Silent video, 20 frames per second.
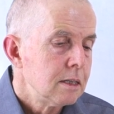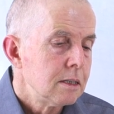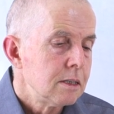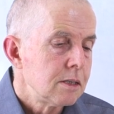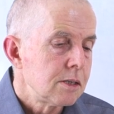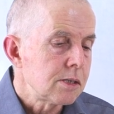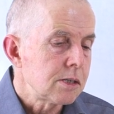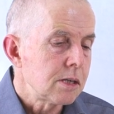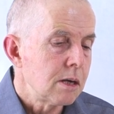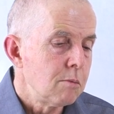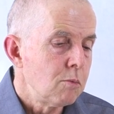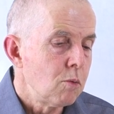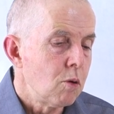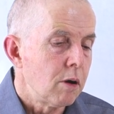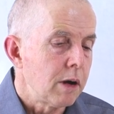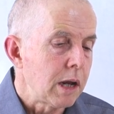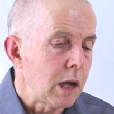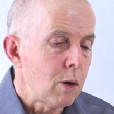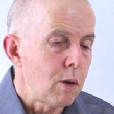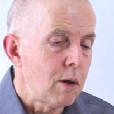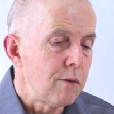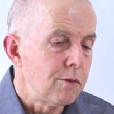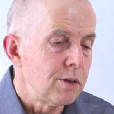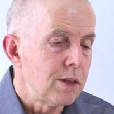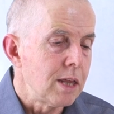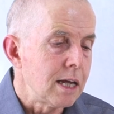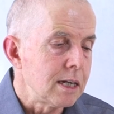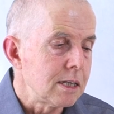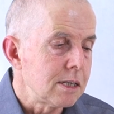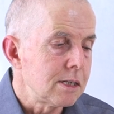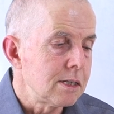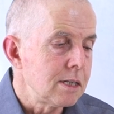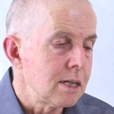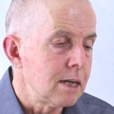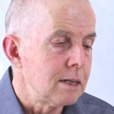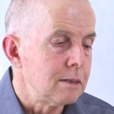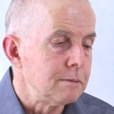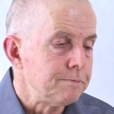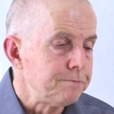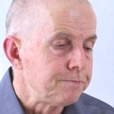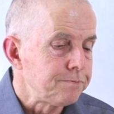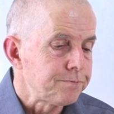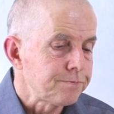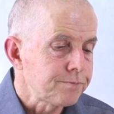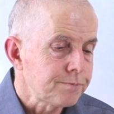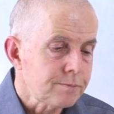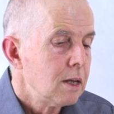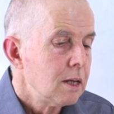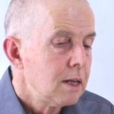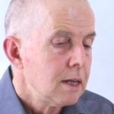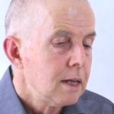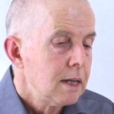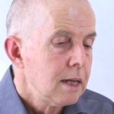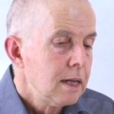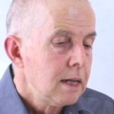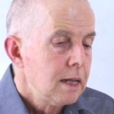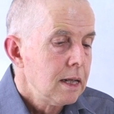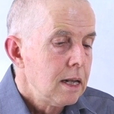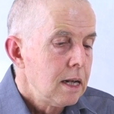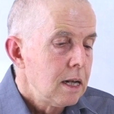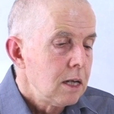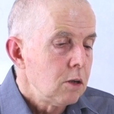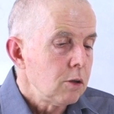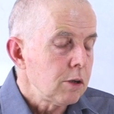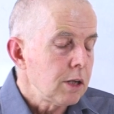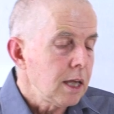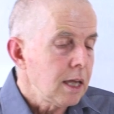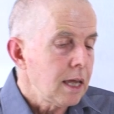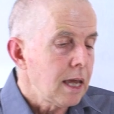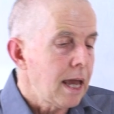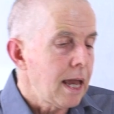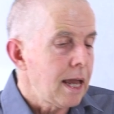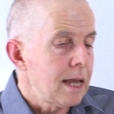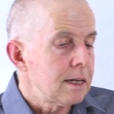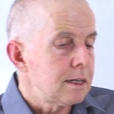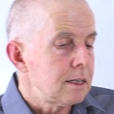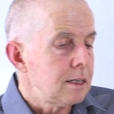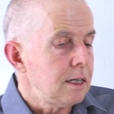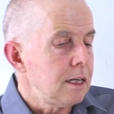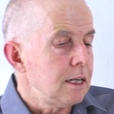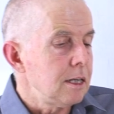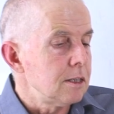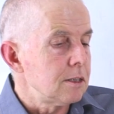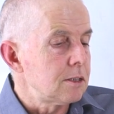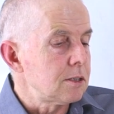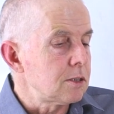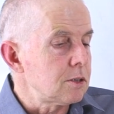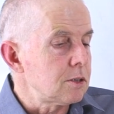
somewhat, however that's done. Looking at the